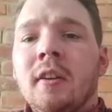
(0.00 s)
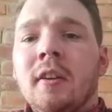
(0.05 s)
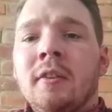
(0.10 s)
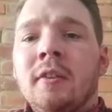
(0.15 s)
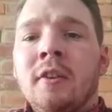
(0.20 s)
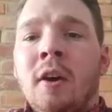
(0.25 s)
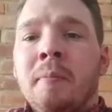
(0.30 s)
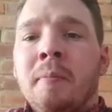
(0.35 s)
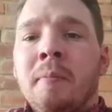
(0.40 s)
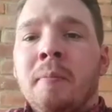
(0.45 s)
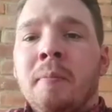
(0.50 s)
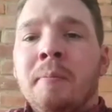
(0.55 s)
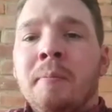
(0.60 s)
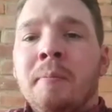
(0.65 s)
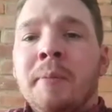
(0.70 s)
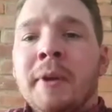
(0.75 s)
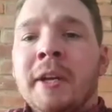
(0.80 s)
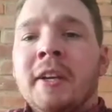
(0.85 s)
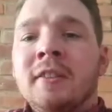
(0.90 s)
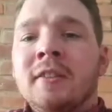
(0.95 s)
not
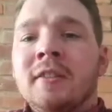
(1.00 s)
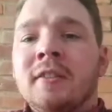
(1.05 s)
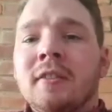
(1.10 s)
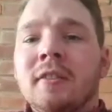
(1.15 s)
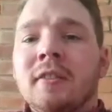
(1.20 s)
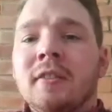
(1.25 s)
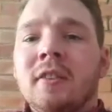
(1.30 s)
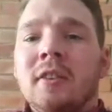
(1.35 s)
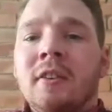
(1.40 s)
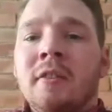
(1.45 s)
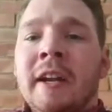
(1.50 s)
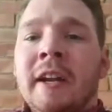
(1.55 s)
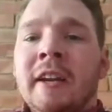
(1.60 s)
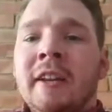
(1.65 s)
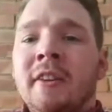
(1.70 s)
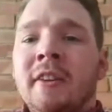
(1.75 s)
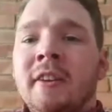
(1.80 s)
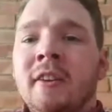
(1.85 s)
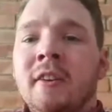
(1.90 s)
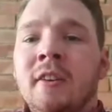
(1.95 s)
because of
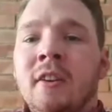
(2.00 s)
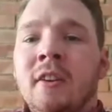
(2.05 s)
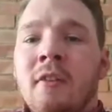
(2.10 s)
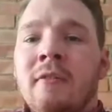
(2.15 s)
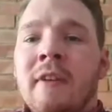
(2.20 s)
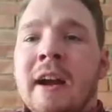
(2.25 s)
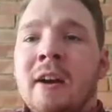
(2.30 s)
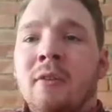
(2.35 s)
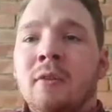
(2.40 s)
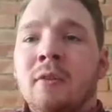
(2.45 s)
anything around.